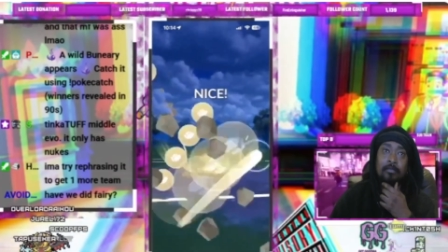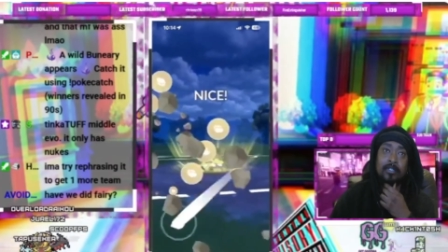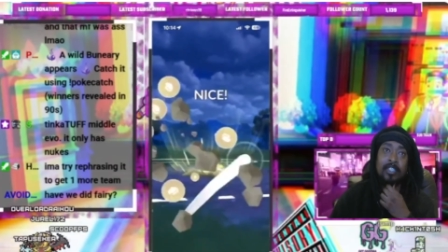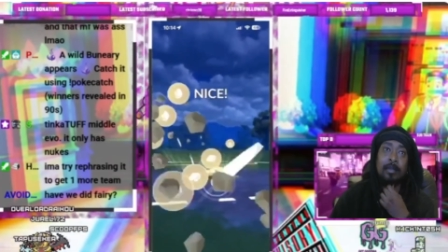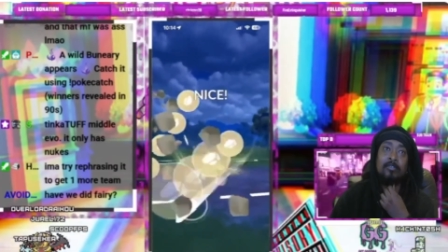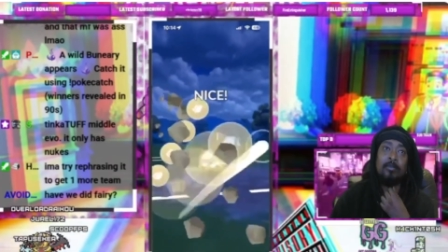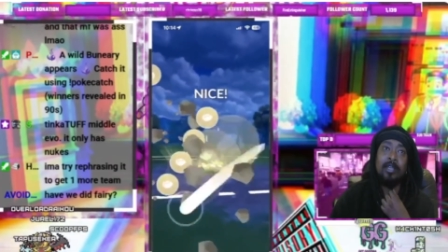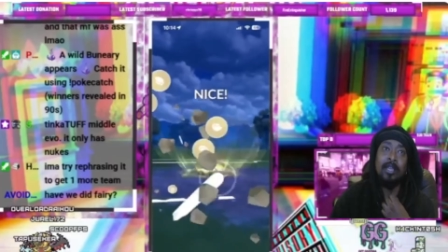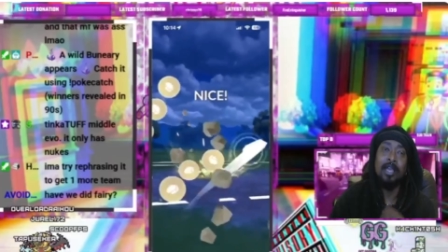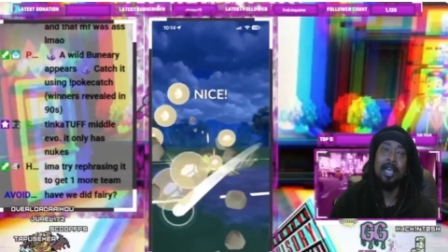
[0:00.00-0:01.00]
teams for
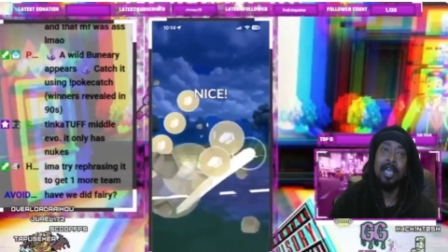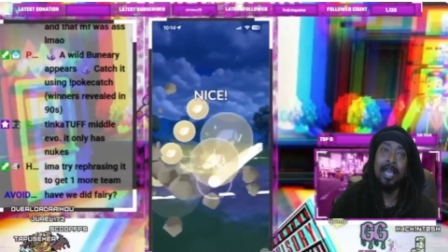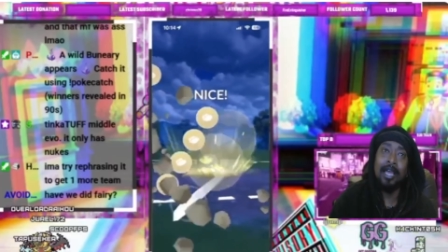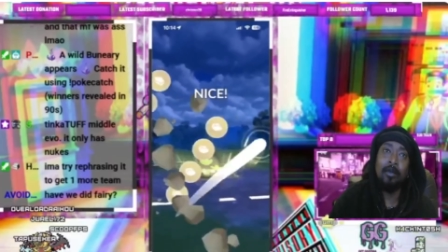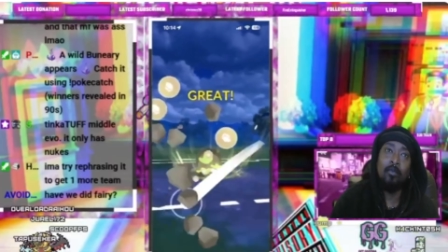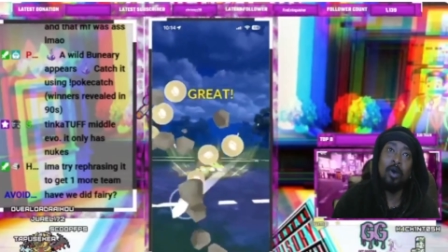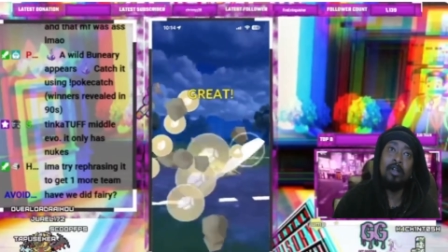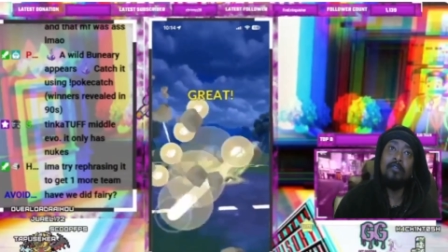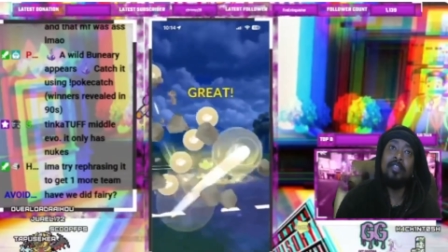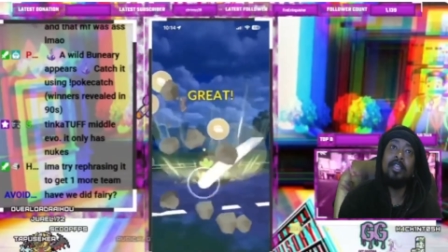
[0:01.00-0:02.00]
me, and one
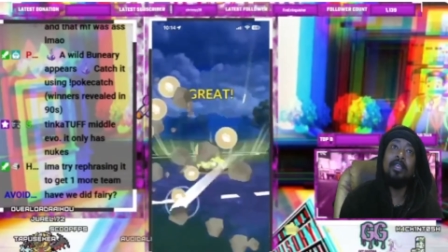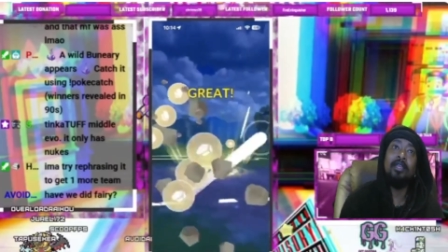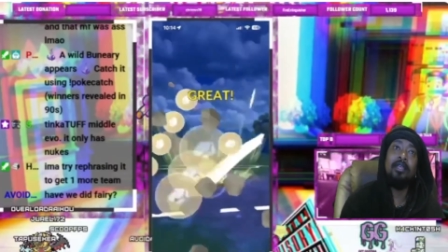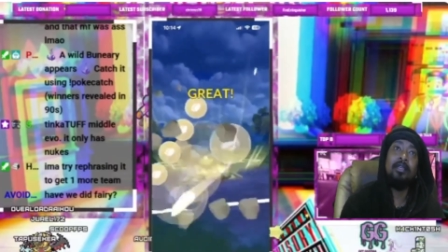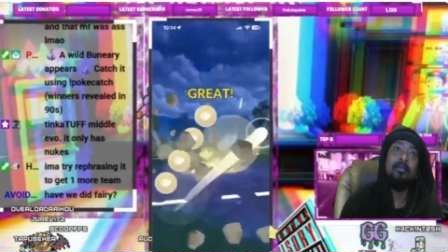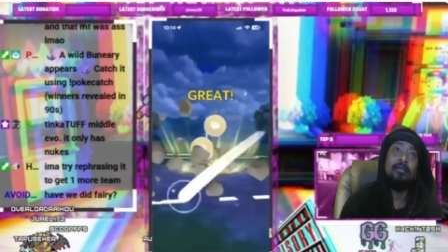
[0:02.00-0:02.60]
of the